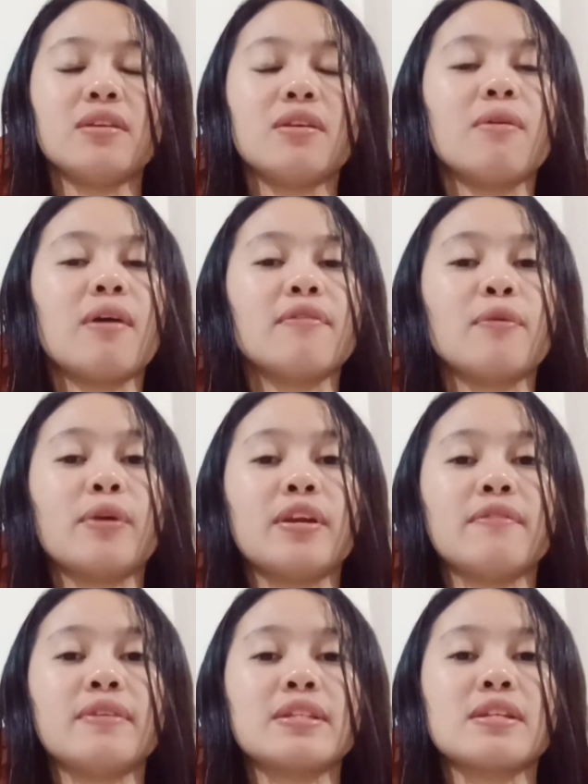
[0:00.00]
Every one
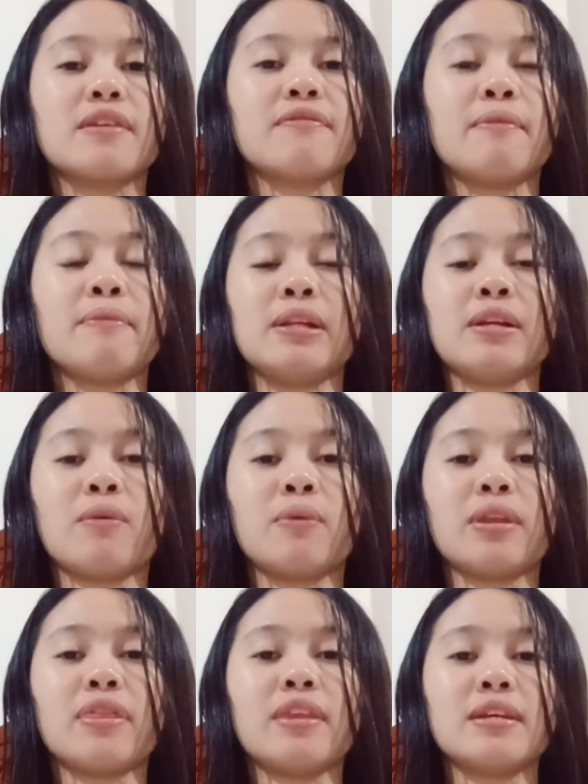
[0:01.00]
of us are familiar
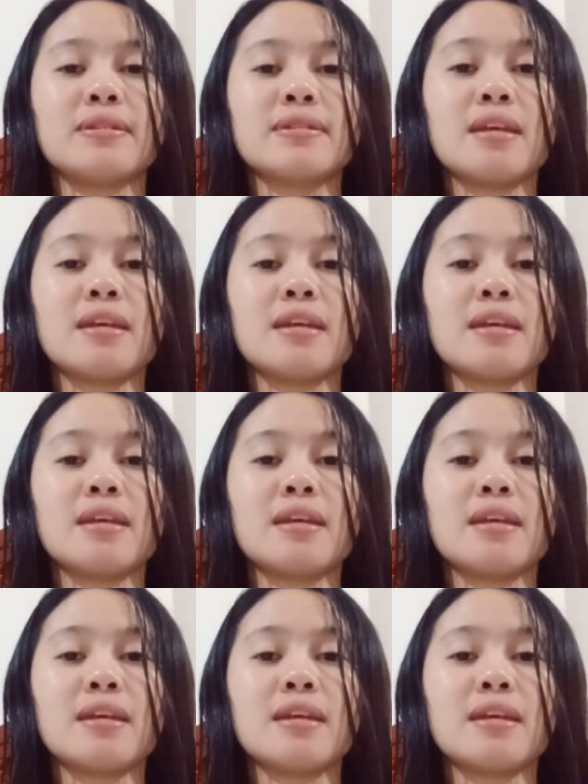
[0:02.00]
with this